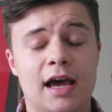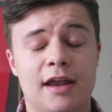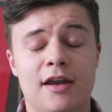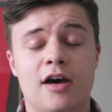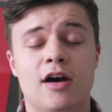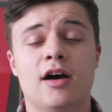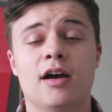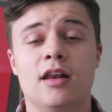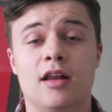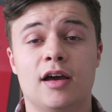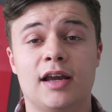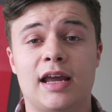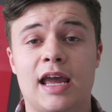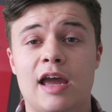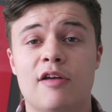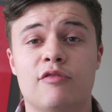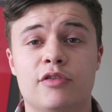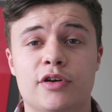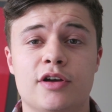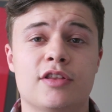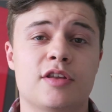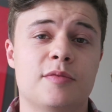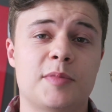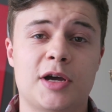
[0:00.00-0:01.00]
And I, like
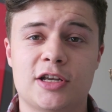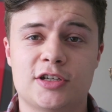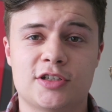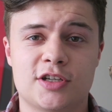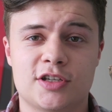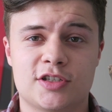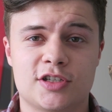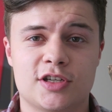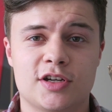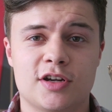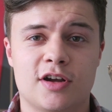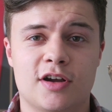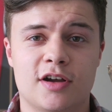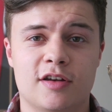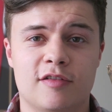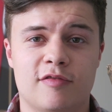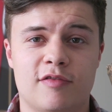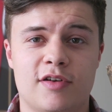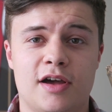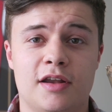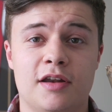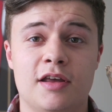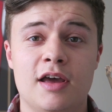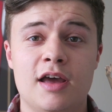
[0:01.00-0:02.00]
every other Manchester United
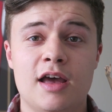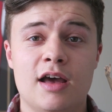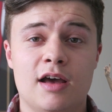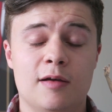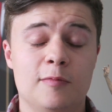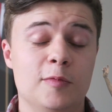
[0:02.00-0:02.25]
fan,